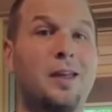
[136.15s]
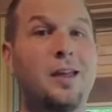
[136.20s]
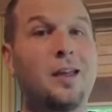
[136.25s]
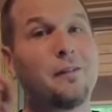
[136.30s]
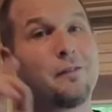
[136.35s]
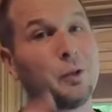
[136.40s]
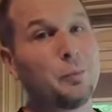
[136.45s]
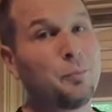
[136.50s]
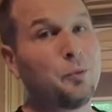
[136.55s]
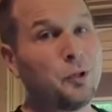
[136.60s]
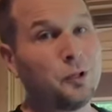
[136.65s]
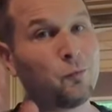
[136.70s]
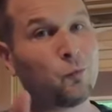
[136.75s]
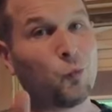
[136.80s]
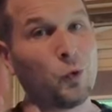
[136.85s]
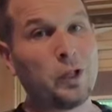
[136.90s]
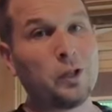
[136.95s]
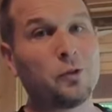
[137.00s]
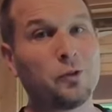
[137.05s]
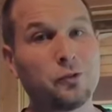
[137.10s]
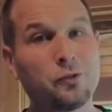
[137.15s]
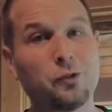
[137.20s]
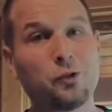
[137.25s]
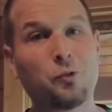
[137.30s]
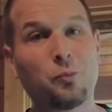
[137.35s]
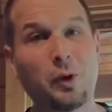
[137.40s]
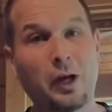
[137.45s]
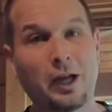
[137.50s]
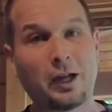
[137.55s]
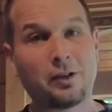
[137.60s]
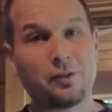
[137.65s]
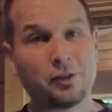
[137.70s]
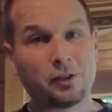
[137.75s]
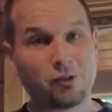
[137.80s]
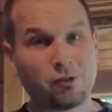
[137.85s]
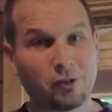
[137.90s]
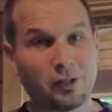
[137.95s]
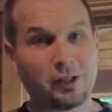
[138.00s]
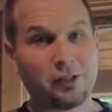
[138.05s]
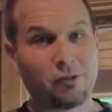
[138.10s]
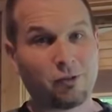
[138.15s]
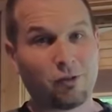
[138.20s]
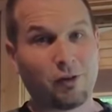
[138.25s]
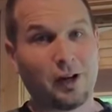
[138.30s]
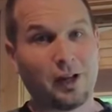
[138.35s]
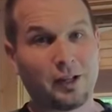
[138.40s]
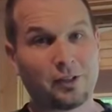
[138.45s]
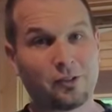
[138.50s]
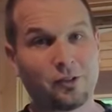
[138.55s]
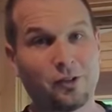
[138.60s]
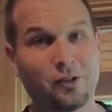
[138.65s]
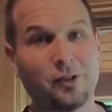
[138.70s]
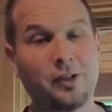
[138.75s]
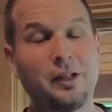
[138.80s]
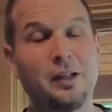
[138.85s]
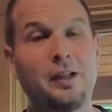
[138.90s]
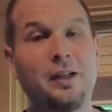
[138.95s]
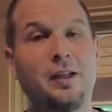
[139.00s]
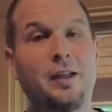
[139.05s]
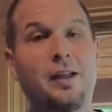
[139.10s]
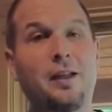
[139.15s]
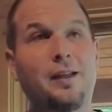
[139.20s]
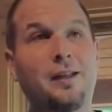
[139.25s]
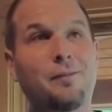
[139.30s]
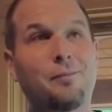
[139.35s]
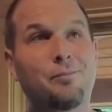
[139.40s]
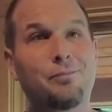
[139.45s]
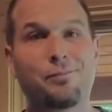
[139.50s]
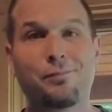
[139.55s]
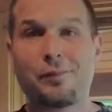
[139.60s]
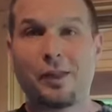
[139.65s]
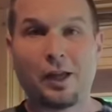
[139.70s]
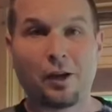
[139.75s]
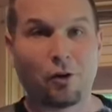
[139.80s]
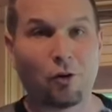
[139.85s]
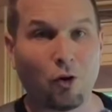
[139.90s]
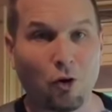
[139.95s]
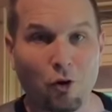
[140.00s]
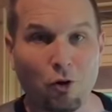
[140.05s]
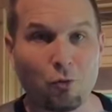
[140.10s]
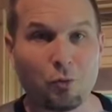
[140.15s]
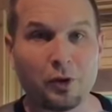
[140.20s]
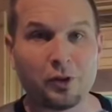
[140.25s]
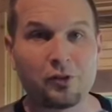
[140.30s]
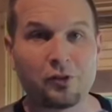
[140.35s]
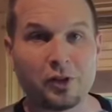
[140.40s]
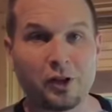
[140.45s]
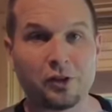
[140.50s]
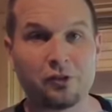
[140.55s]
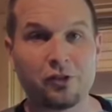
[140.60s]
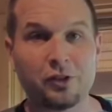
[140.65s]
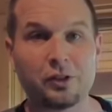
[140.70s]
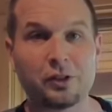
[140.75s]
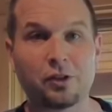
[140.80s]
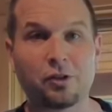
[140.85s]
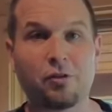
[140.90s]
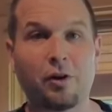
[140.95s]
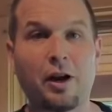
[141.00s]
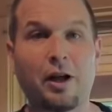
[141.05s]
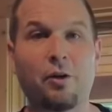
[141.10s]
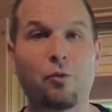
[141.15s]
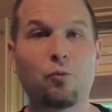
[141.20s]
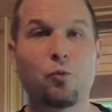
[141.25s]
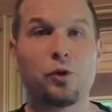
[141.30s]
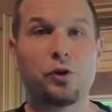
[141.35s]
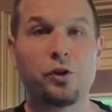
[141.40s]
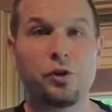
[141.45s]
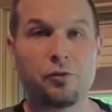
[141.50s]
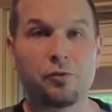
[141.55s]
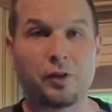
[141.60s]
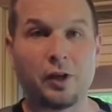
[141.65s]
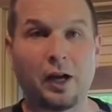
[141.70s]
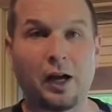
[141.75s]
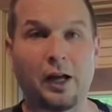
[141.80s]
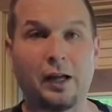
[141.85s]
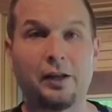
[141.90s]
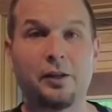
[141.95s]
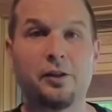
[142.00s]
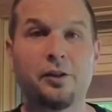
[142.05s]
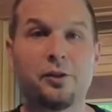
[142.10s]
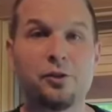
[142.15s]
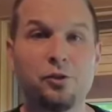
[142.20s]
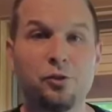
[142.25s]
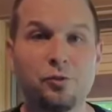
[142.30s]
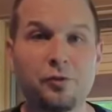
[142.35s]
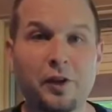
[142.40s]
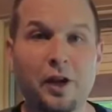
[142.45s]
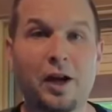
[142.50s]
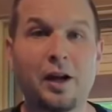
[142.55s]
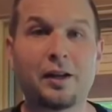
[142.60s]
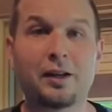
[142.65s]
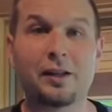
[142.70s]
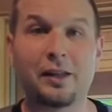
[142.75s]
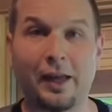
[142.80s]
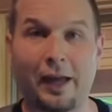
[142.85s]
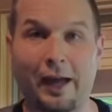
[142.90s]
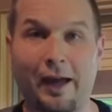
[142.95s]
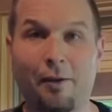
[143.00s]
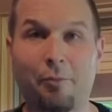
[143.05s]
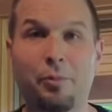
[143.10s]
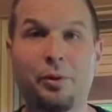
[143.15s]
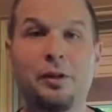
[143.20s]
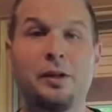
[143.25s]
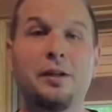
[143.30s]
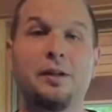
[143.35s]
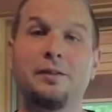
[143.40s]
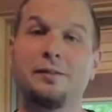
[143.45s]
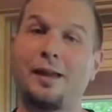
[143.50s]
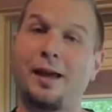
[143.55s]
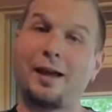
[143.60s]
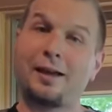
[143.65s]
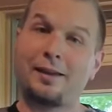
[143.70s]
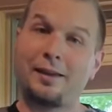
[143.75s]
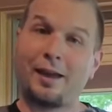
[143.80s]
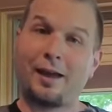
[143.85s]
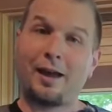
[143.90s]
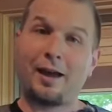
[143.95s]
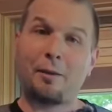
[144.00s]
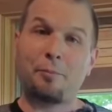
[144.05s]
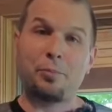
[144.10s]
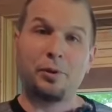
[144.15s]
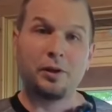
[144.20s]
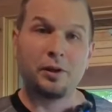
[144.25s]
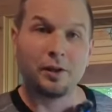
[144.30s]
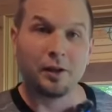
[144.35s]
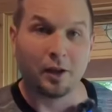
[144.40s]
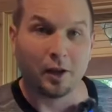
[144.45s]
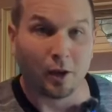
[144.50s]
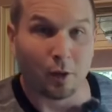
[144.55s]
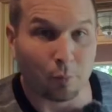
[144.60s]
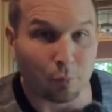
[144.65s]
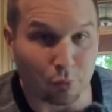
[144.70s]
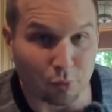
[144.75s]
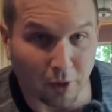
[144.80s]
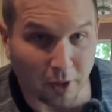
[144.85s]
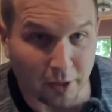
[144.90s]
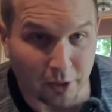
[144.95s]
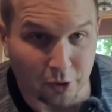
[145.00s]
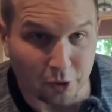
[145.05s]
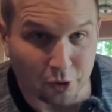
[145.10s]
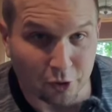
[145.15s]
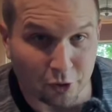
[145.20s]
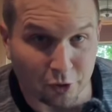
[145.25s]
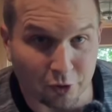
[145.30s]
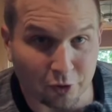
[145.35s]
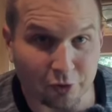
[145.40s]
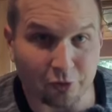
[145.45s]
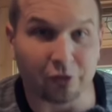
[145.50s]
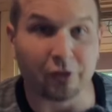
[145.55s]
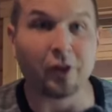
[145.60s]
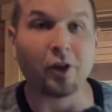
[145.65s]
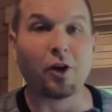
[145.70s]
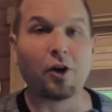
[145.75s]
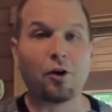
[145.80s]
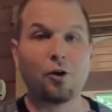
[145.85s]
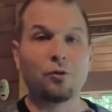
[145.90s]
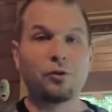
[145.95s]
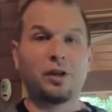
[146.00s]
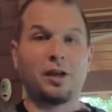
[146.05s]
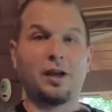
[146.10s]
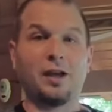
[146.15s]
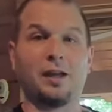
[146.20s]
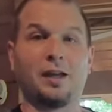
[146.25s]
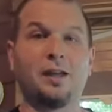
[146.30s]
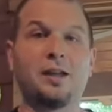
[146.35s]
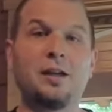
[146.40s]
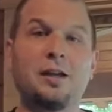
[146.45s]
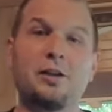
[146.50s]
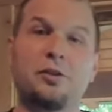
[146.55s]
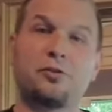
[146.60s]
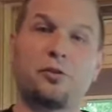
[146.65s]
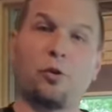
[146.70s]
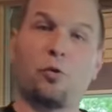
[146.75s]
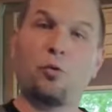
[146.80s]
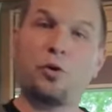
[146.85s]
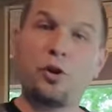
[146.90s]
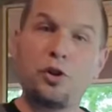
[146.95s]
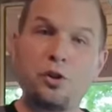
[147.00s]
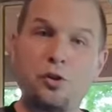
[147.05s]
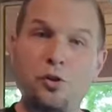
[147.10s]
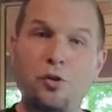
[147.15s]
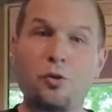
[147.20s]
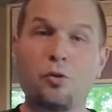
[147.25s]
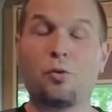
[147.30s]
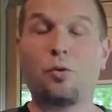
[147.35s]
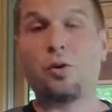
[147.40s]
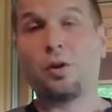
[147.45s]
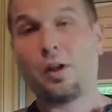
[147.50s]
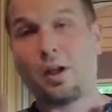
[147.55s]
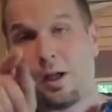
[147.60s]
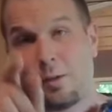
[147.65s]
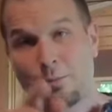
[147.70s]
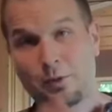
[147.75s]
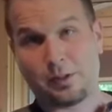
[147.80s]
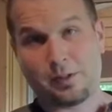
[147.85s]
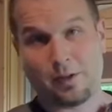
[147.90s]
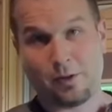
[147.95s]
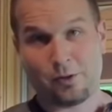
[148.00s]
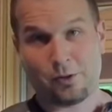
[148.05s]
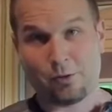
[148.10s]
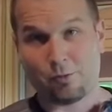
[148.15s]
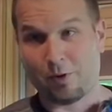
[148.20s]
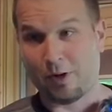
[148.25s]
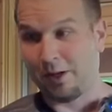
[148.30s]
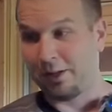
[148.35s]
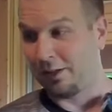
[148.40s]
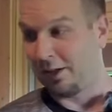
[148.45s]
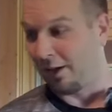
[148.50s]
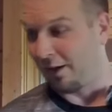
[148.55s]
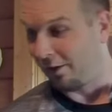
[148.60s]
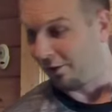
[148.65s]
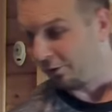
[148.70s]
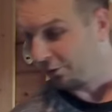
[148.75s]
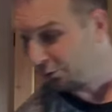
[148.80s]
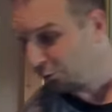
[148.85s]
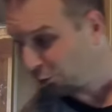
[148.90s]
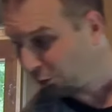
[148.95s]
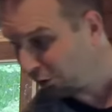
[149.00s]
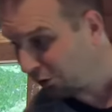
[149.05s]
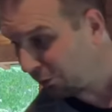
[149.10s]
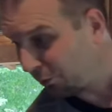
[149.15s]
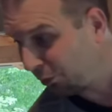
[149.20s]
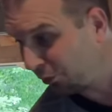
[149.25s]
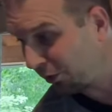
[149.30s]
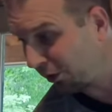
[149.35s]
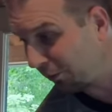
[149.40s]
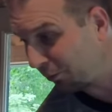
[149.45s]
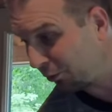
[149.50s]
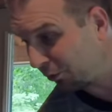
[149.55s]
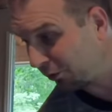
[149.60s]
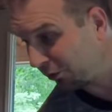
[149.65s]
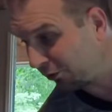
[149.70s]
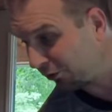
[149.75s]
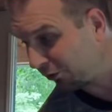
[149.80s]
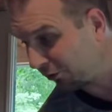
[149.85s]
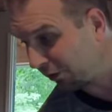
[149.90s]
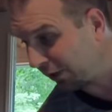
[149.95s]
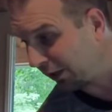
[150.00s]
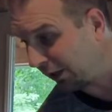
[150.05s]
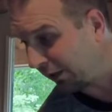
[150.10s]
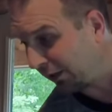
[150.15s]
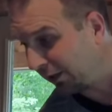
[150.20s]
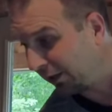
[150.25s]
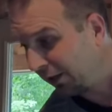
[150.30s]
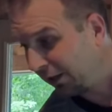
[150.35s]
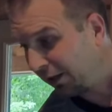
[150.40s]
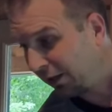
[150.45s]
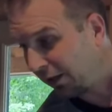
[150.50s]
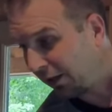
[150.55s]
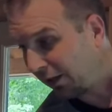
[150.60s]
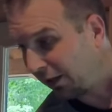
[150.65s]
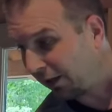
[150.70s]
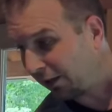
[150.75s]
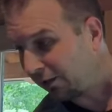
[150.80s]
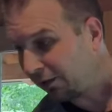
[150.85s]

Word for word: if you put wheels on the back of a chicken tractor that are always touching the ground, what do you've got? You've got a gap. That gap, predators. Okay, so what do? I'm gonna tell you right now. We're gonna put up on the screen a